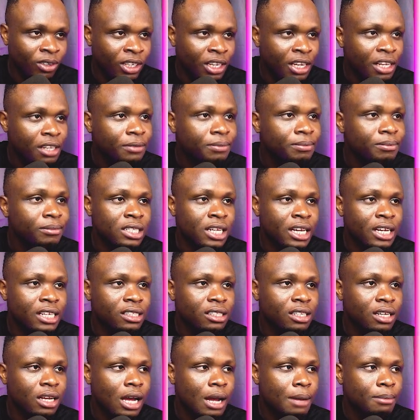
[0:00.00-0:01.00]
Okay,
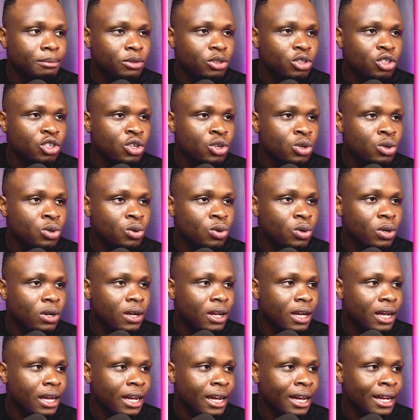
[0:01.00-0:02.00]
then come to
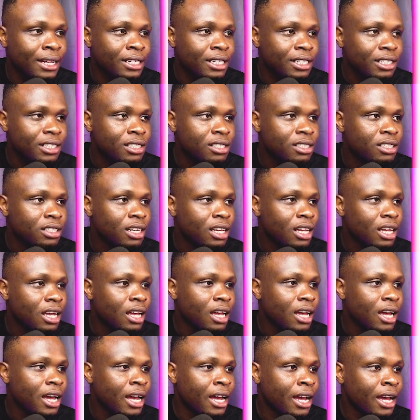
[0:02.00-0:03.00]
edit,
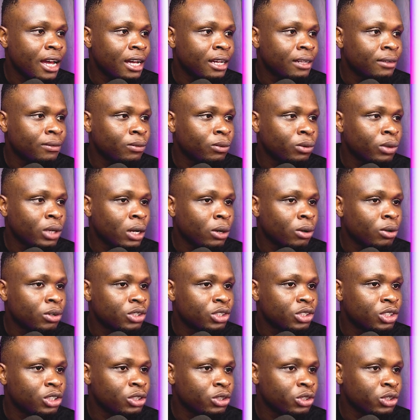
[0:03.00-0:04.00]
and we are
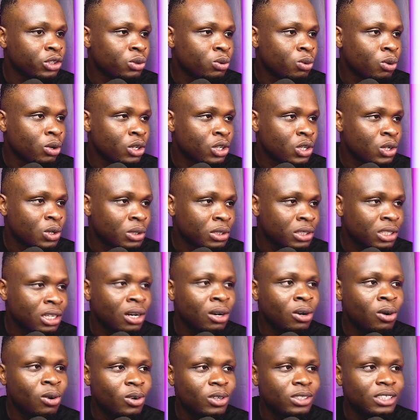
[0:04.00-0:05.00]
going to use dual tone. It's
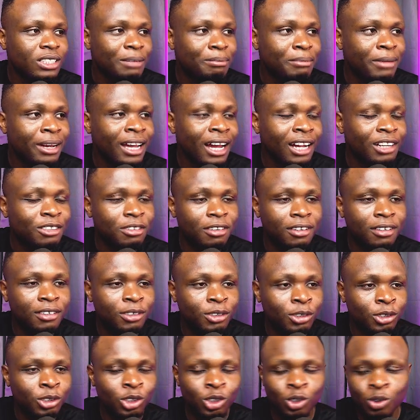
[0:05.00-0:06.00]
a long time I
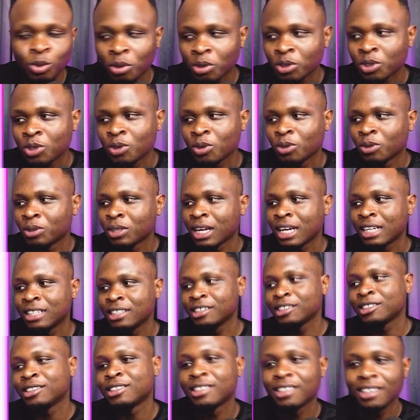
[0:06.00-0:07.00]
actually use dual tone. I
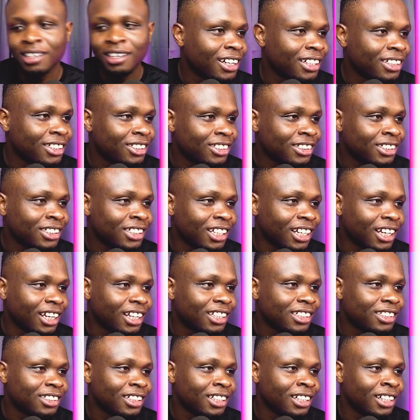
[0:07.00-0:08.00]
just,
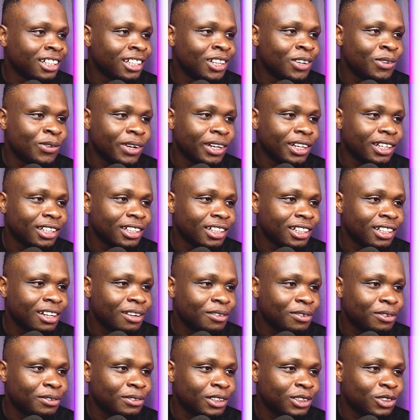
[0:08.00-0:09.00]
okay, anyway,
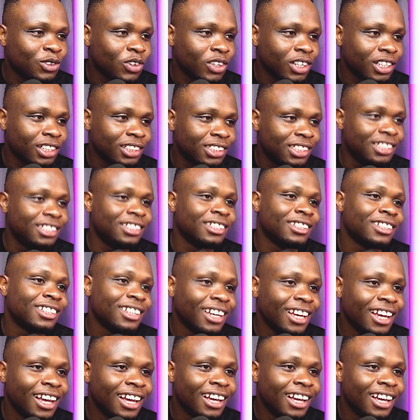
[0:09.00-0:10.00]
enough of the talking scene.
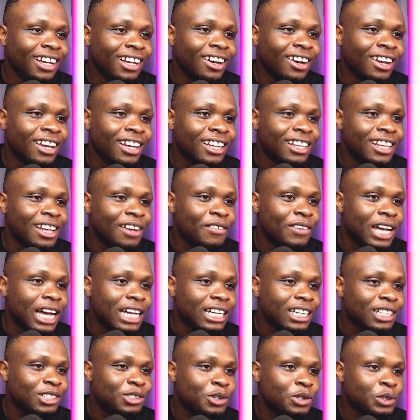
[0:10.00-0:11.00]
Okay, then we
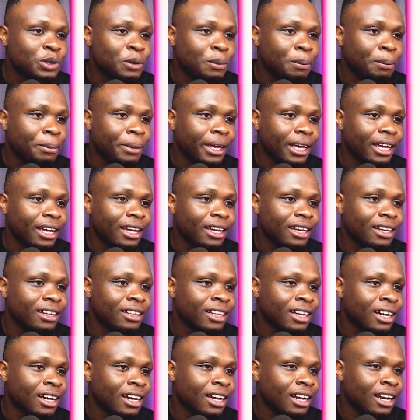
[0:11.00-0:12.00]
are just going to pick
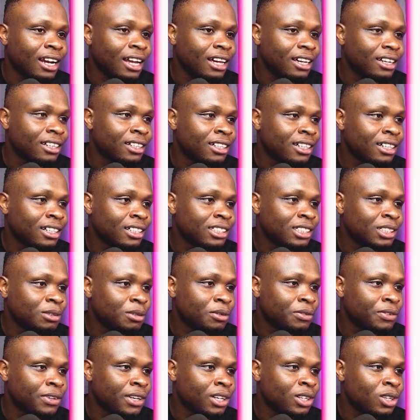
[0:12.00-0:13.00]
the color. You can see
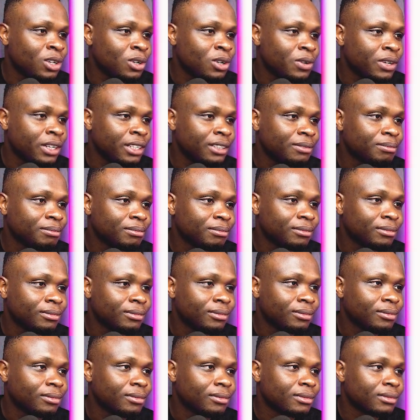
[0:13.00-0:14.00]
what we are doing,
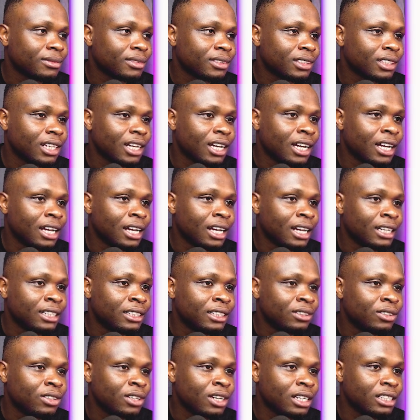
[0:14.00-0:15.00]

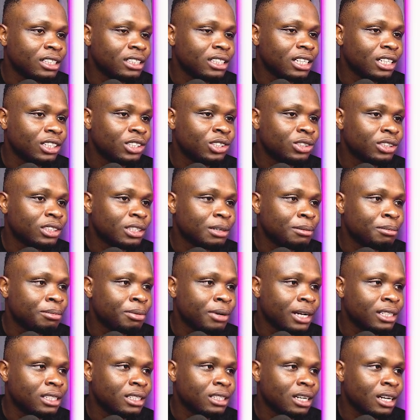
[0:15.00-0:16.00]
and you can either choose a
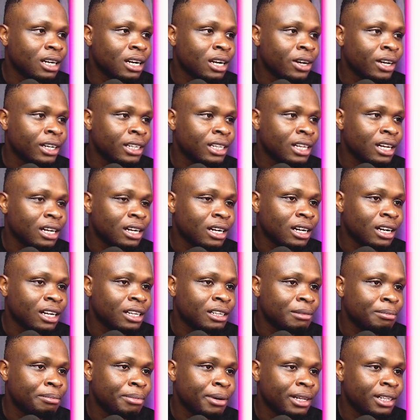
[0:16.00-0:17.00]
bright color or a dark
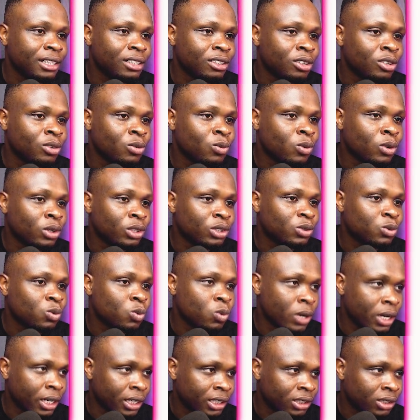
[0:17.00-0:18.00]
color depending on what
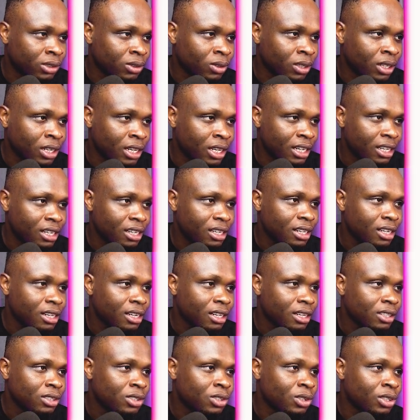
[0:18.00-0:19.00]
works. Okay,
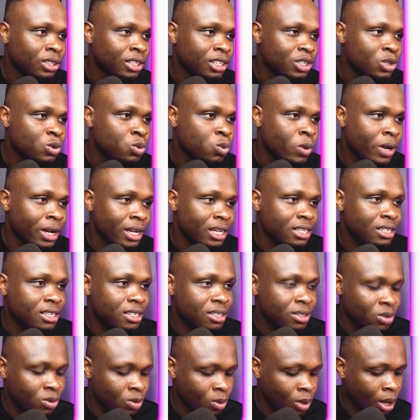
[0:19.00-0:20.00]
so this works,
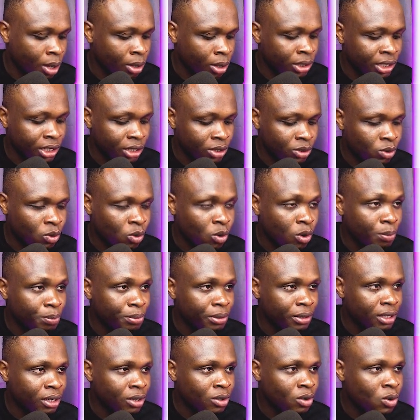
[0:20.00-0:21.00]
so I'll just
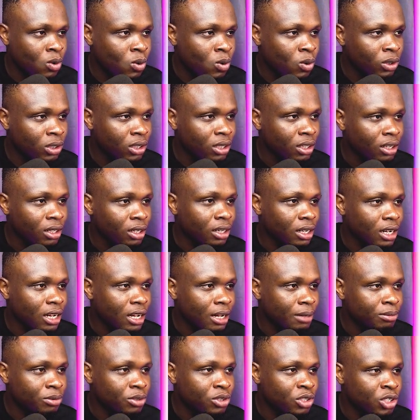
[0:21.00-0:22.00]
copy the code,
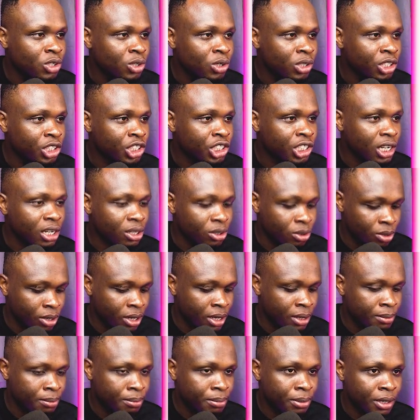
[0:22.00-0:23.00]
come to the shadow,
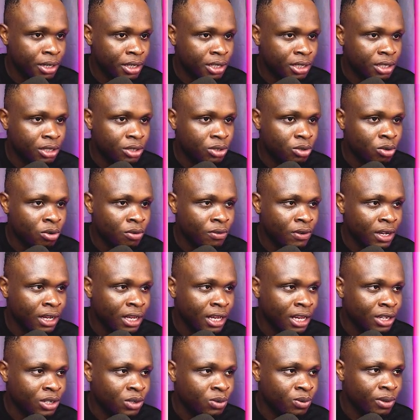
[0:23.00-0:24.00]
and paste it over
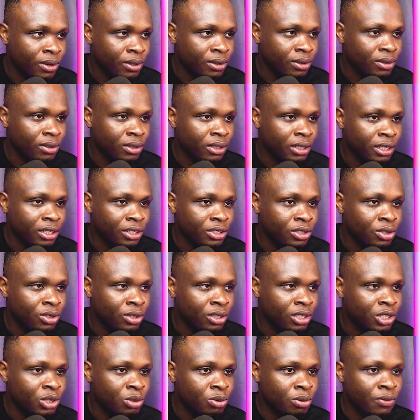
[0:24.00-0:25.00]
here as well. Okay,
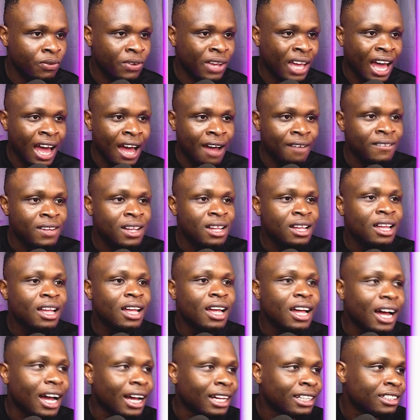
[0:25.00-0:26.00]
so this is what we have
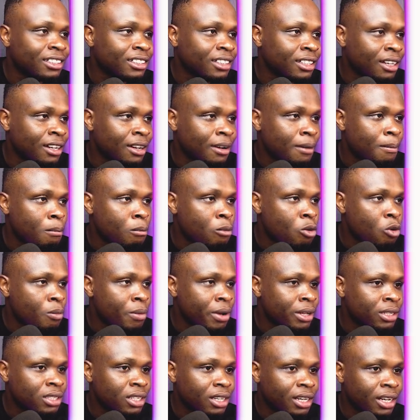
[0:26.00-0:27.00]
at the
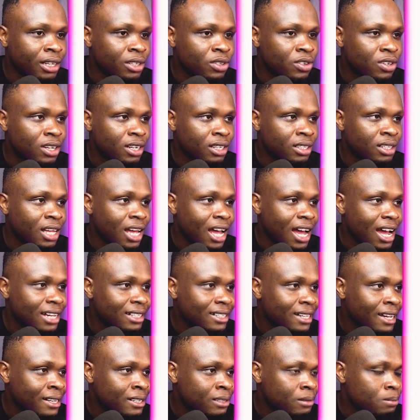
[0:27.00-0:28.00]
moment, and you can
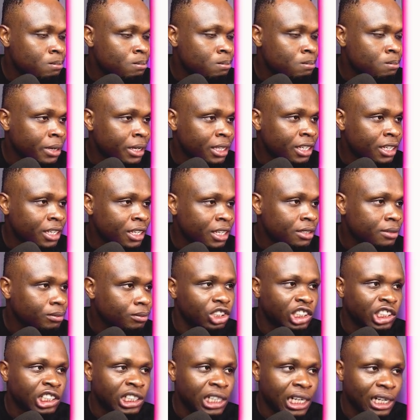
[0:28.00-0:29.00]
add as many
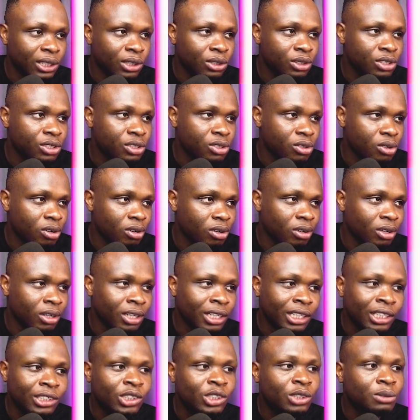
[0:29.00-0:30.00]
shadows
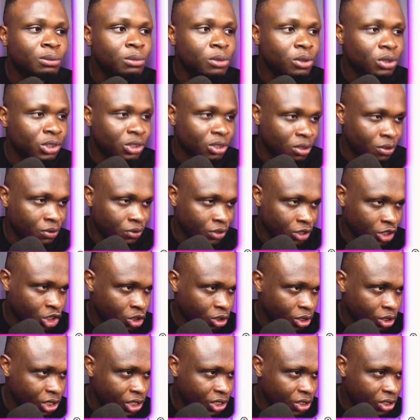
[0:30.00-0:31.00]
or smokes of your
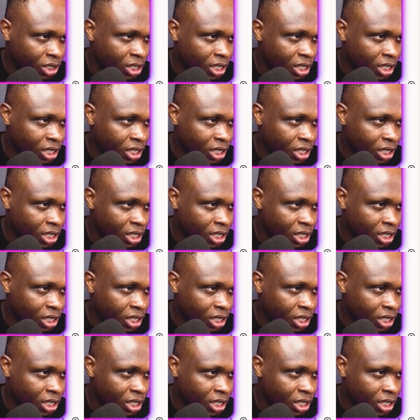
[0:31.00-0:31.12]
choice.